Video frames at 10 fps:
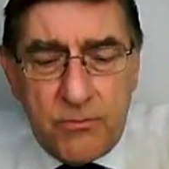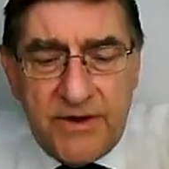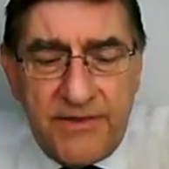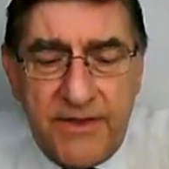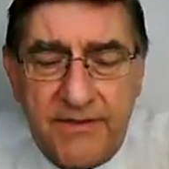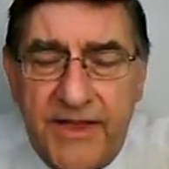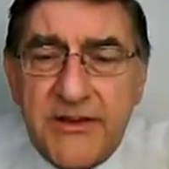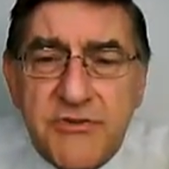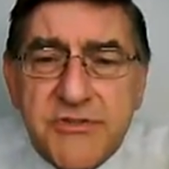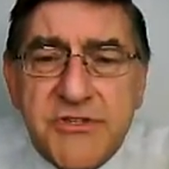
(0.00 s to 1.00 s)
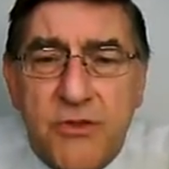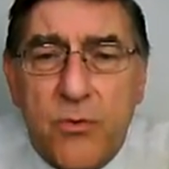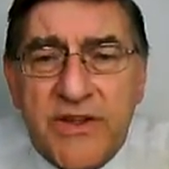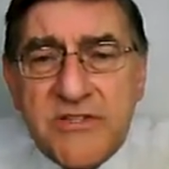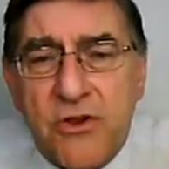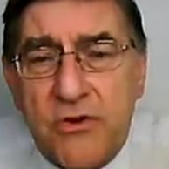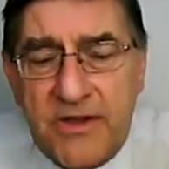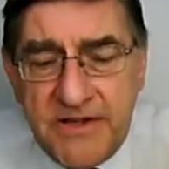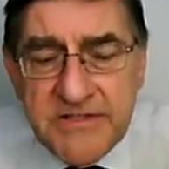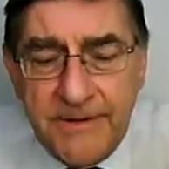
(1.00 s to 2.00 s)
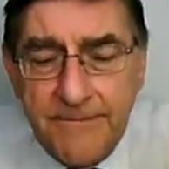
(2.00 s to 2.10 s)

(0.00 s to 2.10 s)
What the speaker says: where the entrance to the West Dock is,